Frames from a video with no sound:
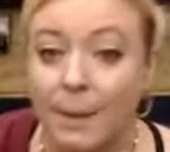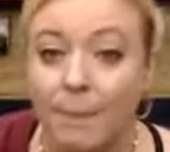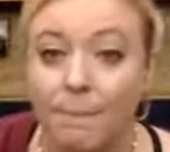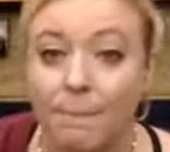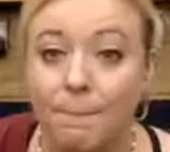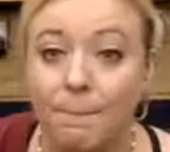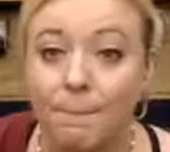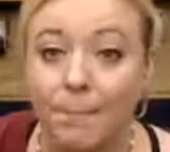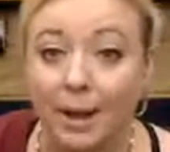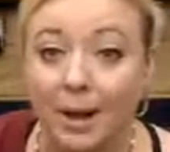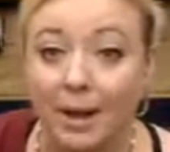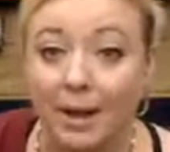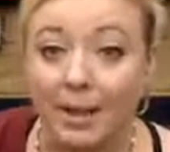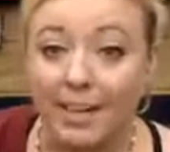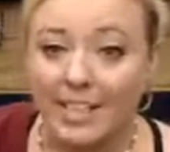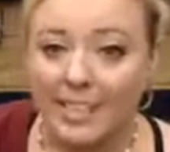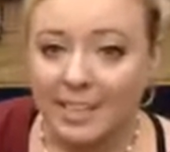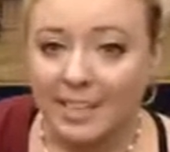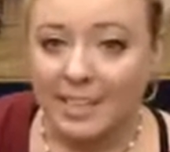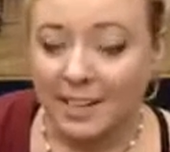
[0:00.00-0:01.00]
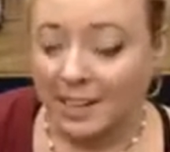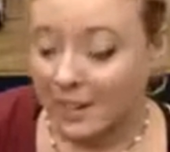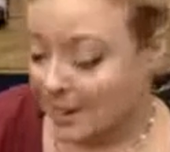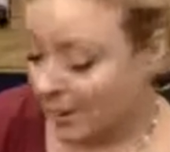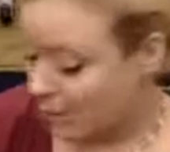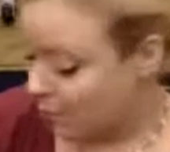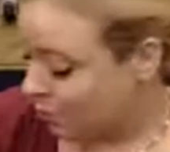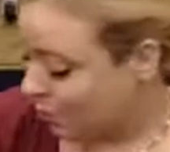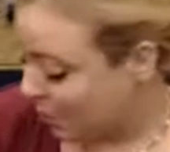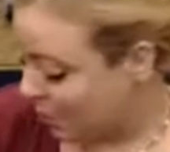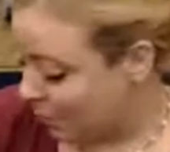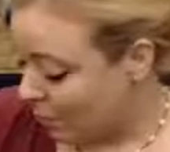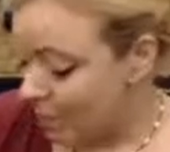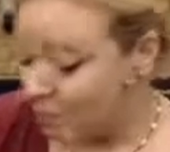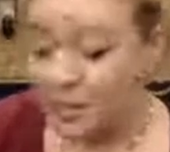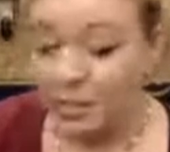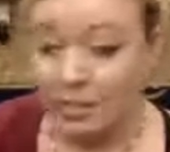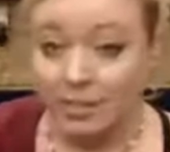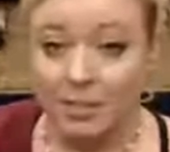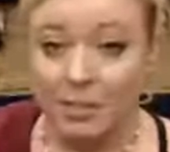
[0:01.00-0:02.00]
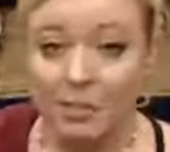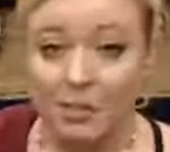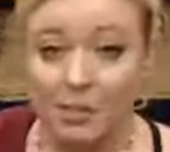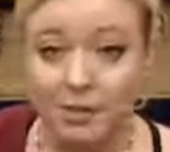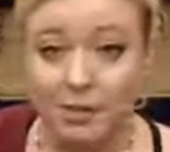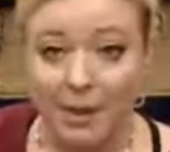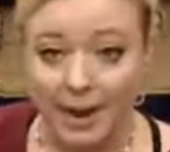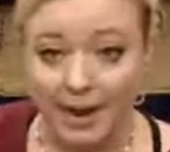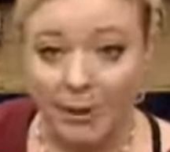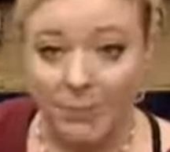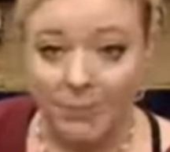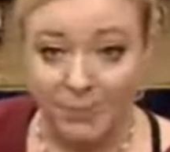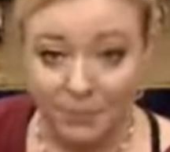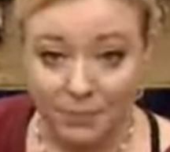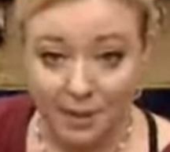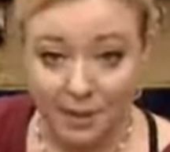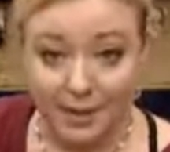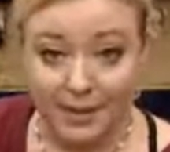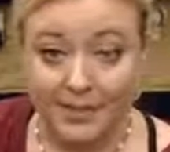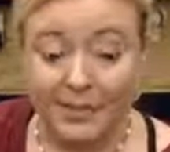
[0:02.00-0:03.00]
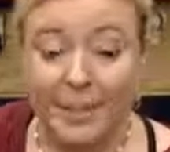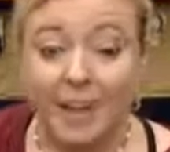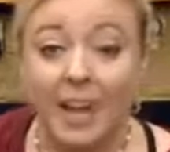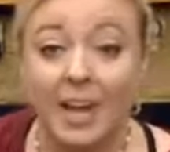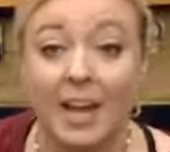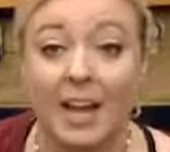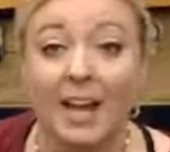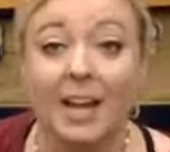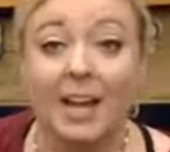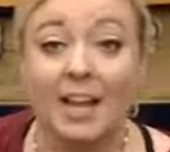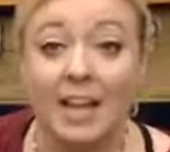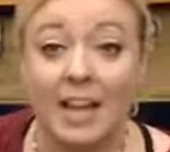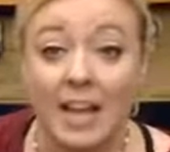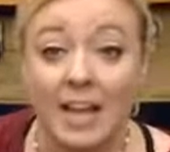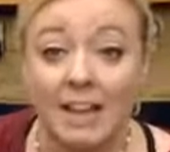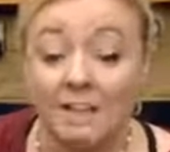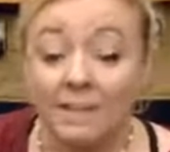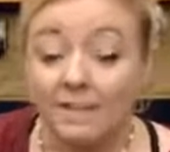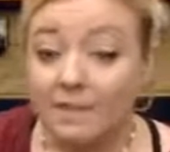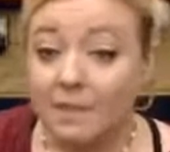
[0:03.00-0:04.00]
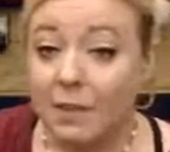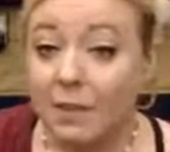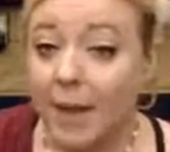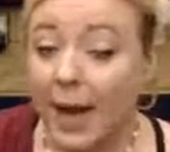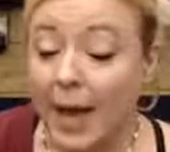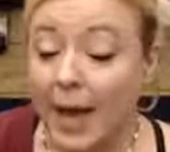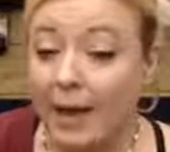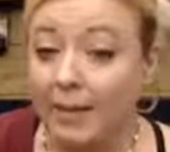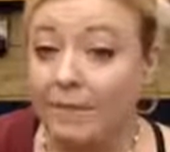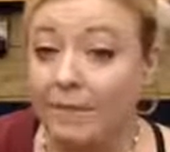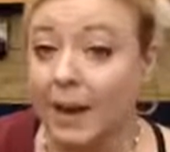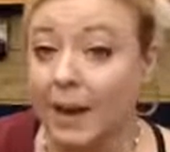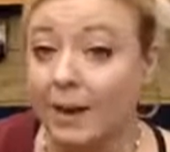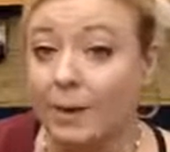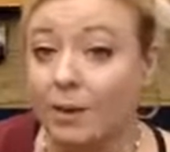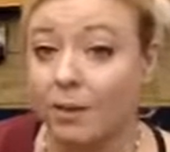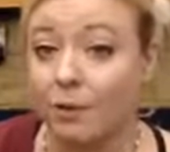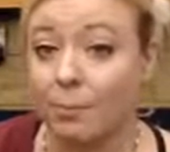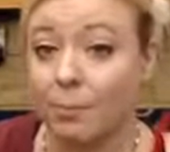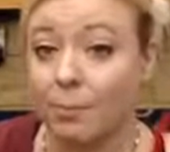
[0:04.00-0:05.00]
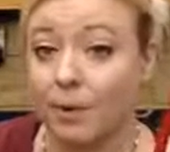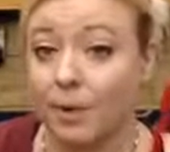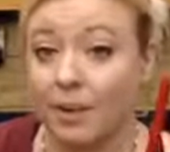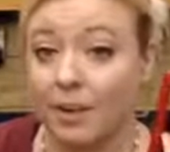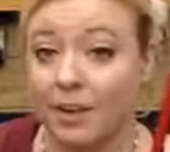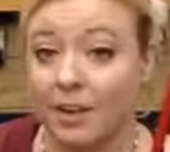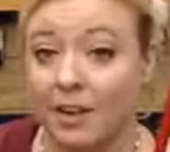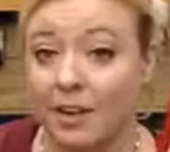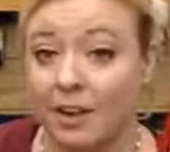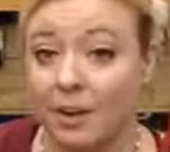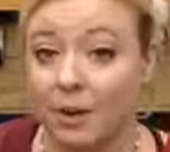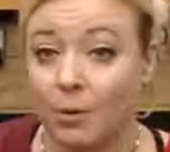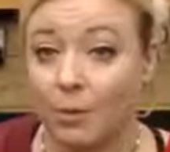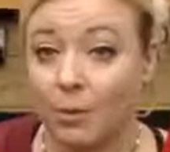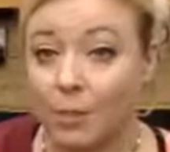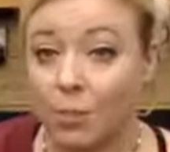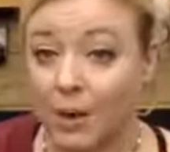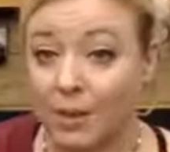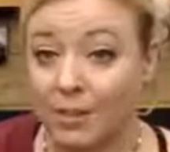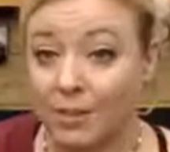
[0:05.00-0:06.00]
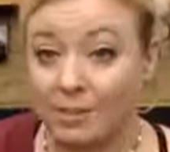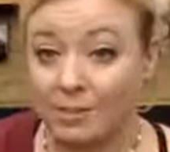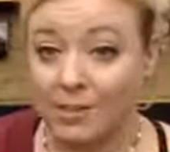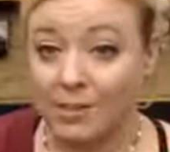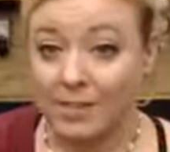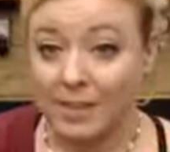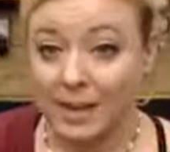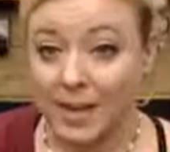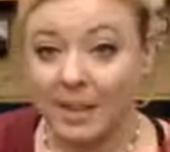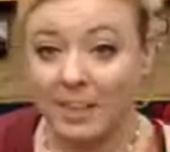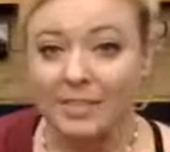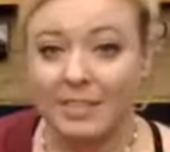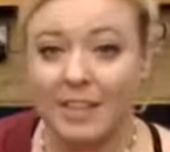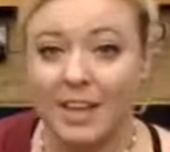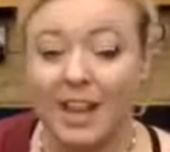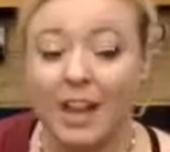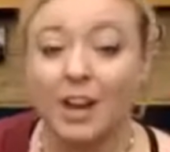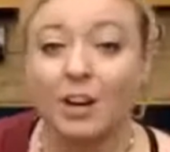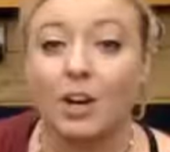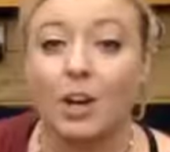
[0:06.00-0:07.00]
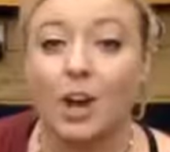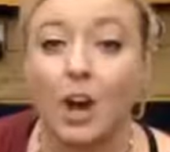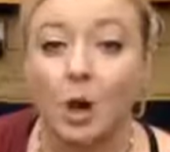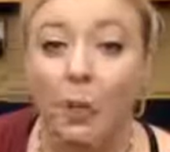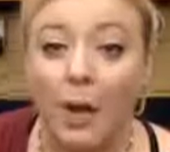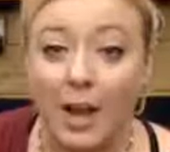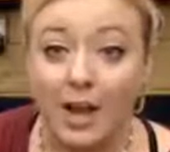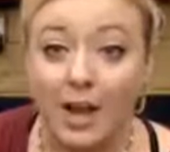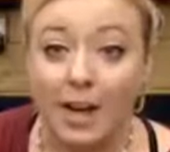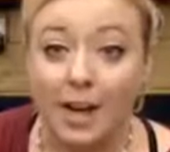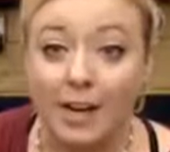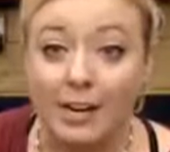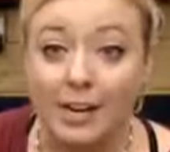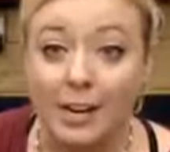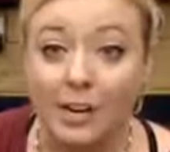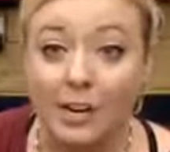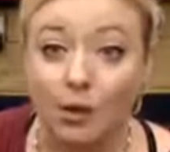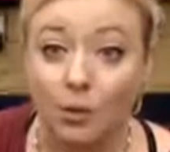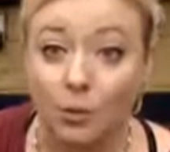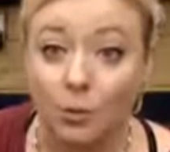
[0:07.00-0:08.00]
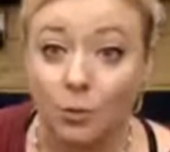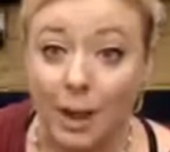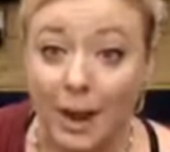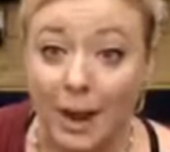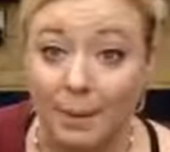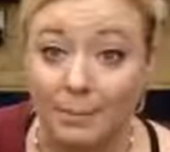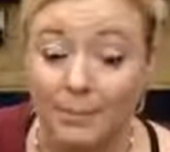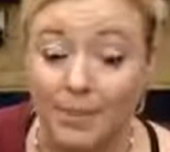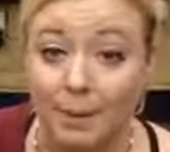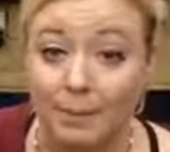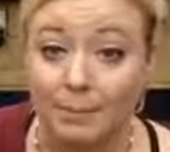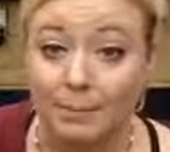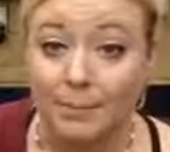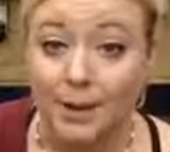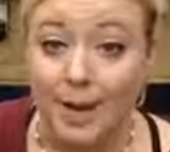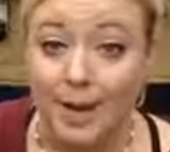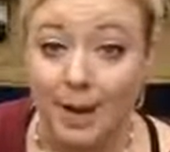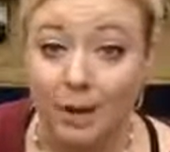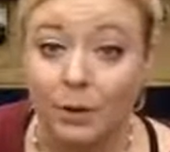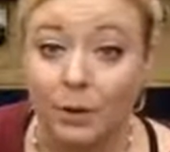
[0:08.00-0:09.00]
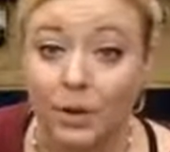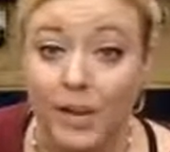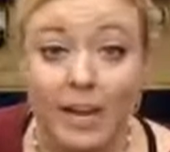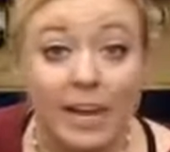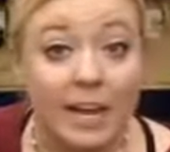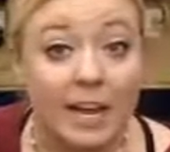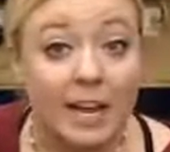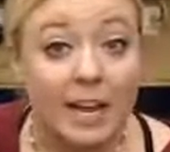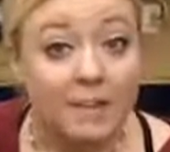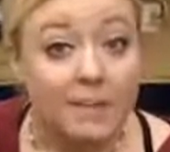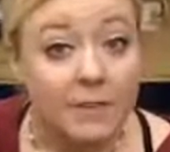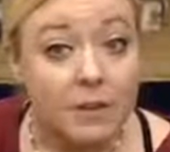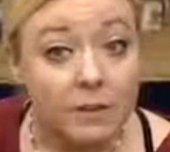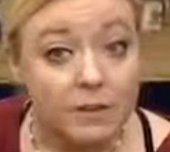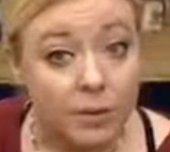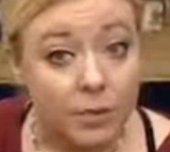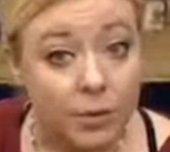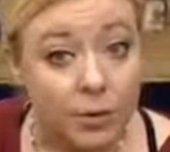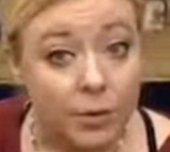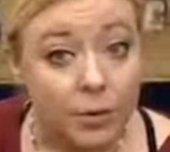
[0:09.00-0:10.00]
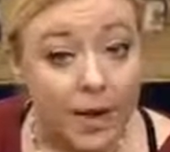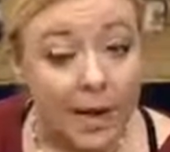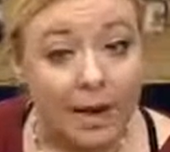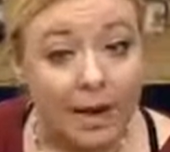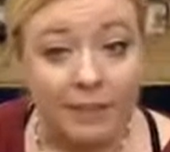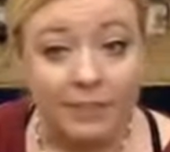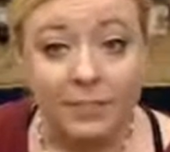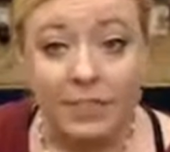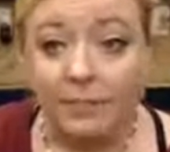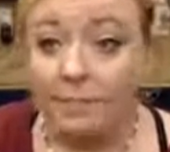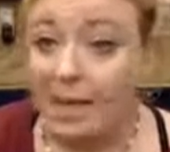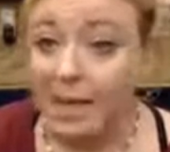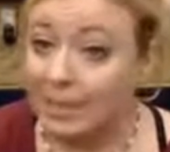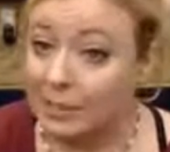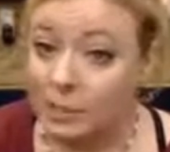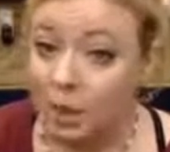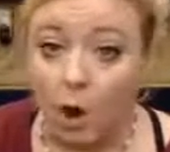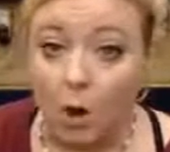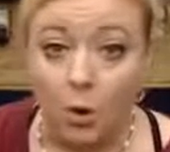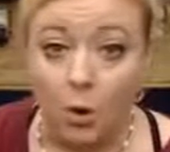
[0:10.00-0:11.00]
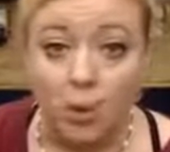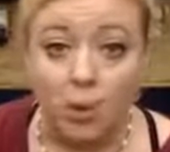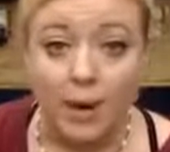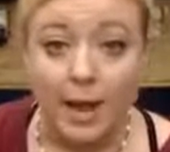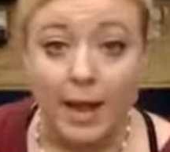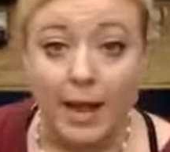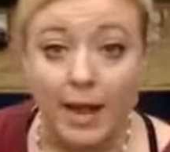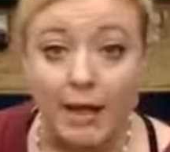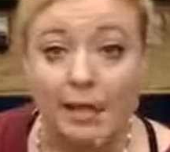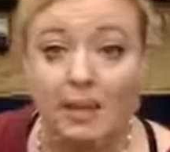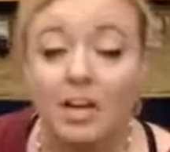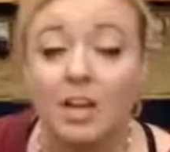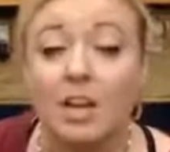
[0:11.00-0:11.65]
But what I want you to do now is if you have at home rhythm sticks, go ahead and grab them now. If you don't have them, that's okay.